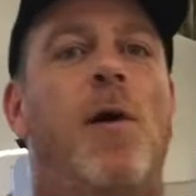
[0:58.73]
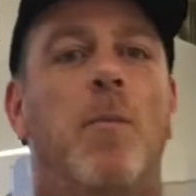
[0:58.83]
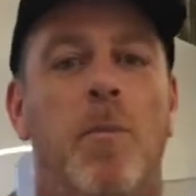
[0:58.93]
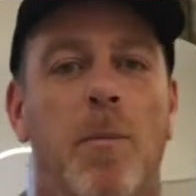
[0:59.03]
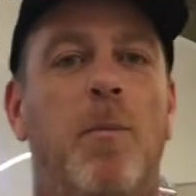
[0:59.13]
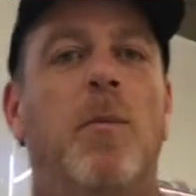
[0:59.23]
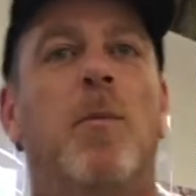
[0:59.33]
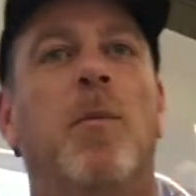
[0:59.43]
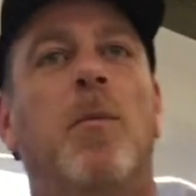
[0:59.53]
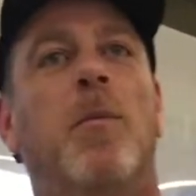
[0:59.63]
I've got a few
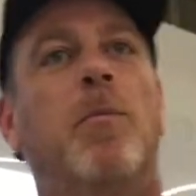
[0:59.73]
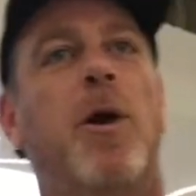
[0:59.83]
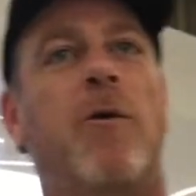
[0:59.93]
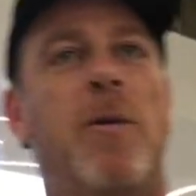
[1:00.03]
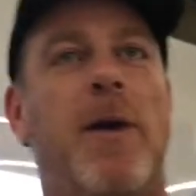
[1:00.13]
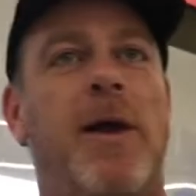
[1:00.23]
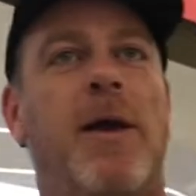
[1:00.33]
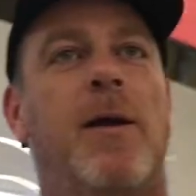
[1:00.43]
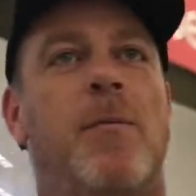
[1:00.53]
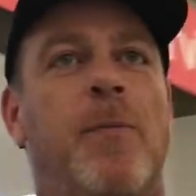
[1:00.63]
mates from Bury. Bury, mate,
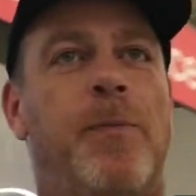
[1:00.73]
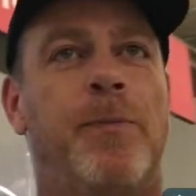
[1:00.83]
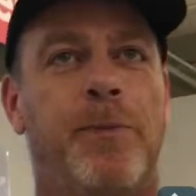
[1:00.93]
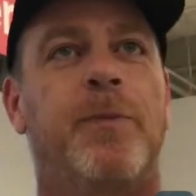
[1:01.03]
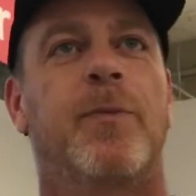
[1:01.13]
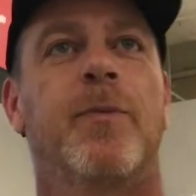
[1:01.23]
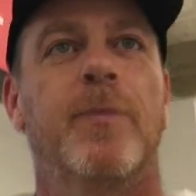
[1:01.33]
yeah. Yeah, Bury.